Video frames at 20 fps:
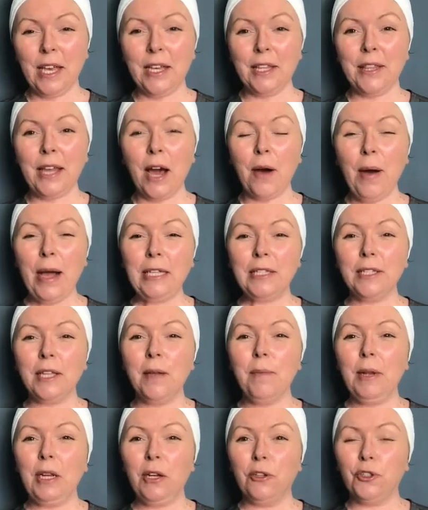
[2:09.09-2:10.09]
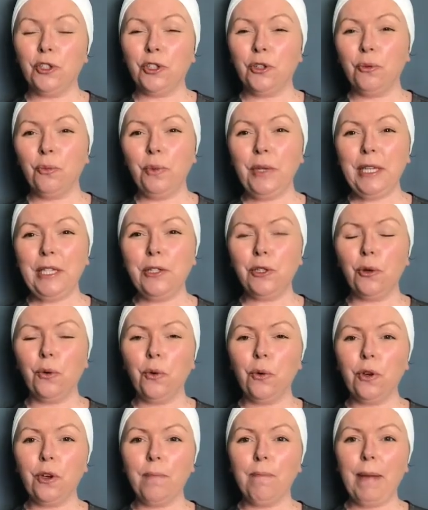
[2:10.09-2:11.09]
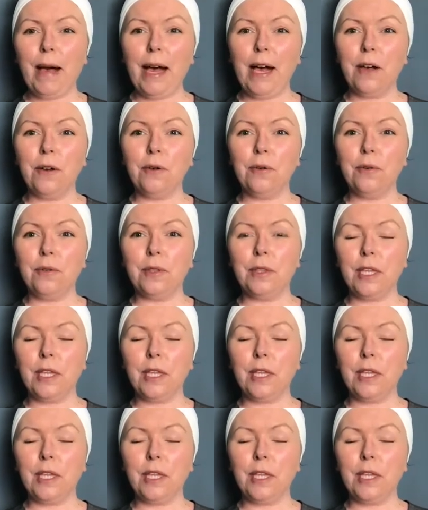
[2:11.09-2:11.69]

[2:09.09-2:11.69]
Now at Dermalogica, we talk about